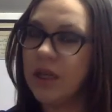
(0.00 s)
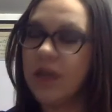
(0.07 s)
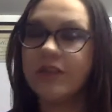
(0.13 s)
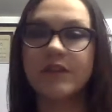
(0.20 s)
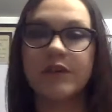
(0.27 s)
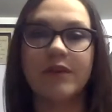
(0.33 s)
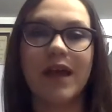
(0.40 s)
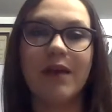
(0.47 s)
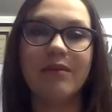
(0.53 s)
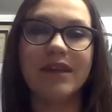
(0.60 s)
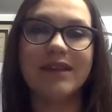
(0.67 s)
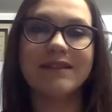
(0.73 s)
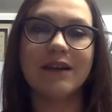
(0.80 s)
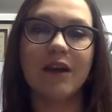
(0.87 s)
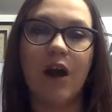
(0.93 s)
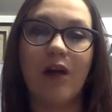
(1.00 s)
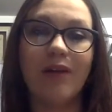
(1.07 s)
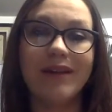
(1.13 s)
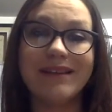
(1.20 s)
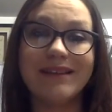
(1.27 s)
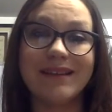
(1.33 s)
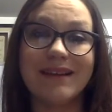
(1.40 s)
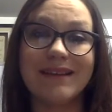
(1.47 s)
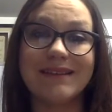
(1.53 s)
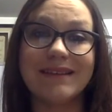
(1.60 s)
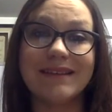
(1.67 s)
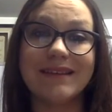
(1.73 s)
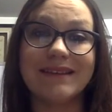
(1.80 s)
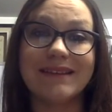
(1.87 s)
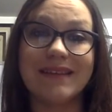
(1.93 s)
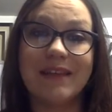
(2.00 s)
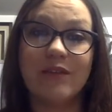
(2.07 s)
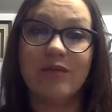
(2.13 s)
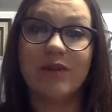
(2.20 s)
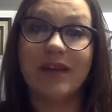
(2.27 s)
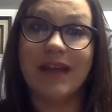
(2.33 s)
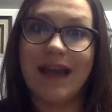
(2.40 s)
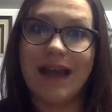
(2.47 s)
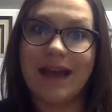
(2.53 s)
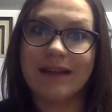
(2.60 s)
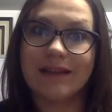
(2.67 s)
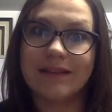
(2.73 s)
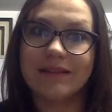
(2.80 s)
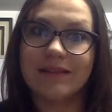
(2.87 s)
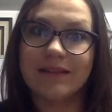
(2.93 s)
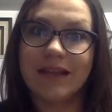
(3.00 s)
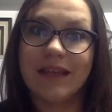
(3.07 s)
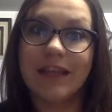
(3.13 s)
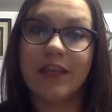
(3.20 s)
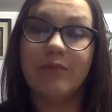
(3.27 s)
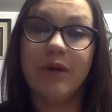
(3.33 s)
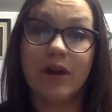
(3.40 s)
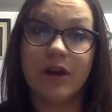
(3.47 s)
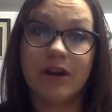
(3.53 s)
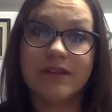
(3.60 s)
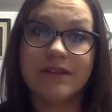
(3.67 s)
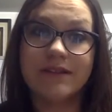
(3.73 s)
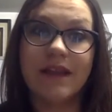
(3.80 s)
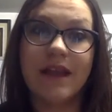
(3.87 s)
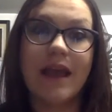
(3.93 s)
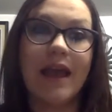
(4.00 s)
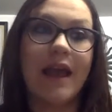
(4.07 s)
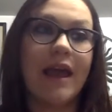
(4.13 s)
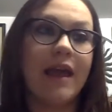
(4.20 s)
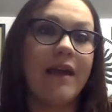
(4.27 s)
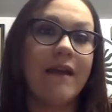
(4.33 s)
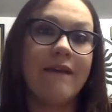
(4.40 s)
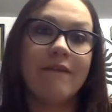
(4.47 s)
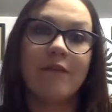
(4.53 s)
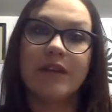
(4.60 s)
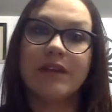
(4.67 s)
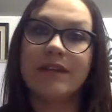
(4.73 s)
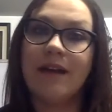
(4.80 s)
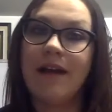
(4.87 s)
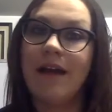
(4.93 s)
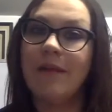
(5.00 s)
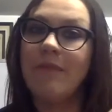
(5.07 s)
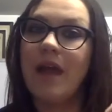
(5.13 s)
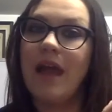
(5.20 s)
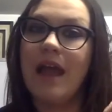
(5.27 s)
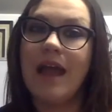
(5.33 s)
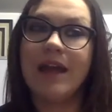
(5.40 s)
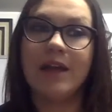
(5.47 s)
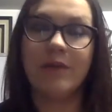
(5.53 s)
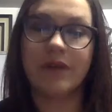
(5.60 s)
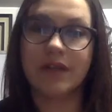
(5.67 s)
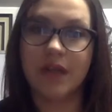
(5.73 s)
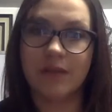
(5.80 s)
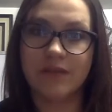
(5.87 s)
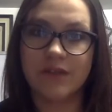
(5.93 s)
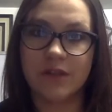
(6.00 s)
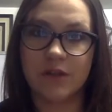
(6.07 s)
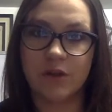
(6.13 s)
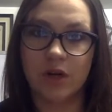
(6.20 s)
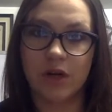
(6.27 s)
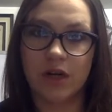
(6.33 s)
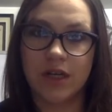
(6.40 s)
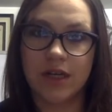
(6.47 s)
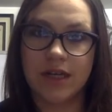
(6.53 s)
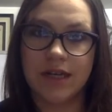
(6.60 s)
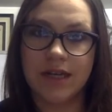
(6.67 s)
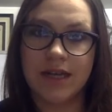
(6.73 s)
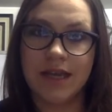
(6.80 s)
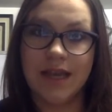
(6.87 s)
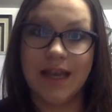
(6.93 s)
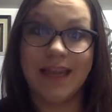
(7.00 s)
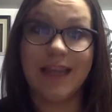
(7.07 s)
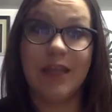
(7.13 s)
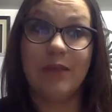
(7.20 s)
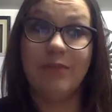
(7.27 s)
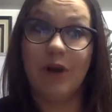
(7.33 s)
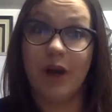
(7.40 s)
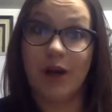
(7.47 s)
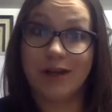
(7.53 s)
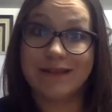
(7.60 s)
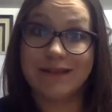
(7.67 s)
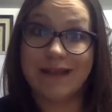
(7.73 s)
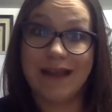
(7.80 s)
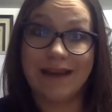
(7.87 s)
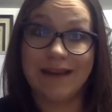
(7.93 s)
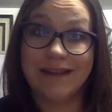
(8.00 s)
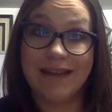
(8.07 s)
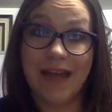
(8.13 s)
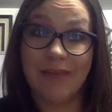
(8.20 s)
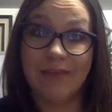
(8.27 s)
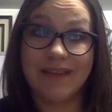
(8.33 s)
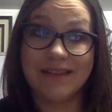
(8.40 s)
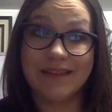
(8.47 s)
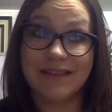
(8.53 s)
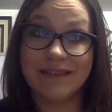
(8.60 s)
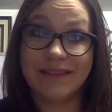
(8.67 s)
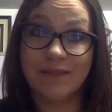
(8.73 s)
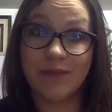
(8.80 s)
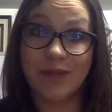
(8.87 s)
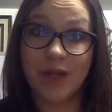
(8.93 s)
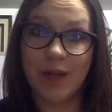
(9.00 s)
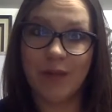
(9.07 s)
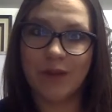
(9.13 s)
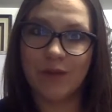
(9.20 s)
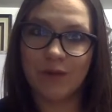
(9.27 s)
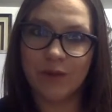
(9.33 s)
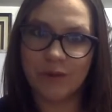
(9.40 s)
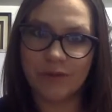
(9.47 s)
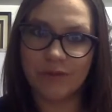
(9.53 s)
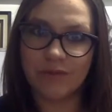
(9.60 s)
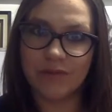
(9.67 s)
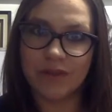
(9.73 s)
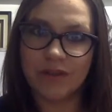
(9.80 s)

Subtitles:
So that means that all he does is he reacts. He barks every time anyone comes to the door. He barks anytime he sees someone come in the room.